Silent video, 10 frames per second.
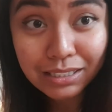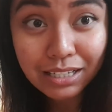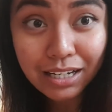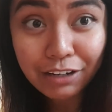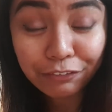
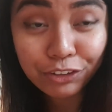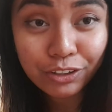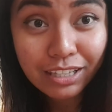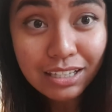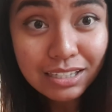
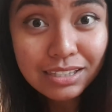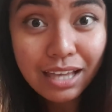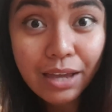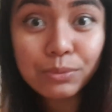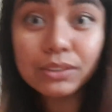After this,
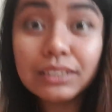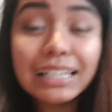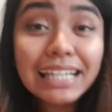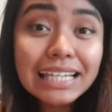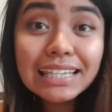I will
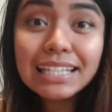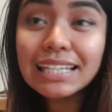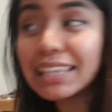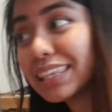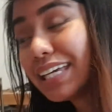
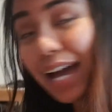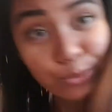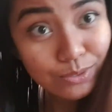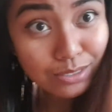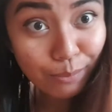clean the
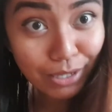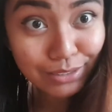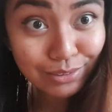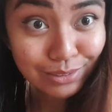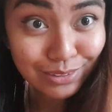house
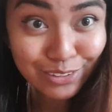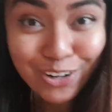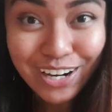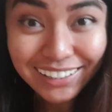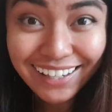naman.
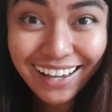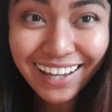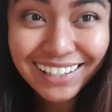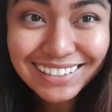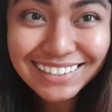Alright,
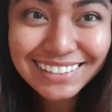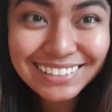guys.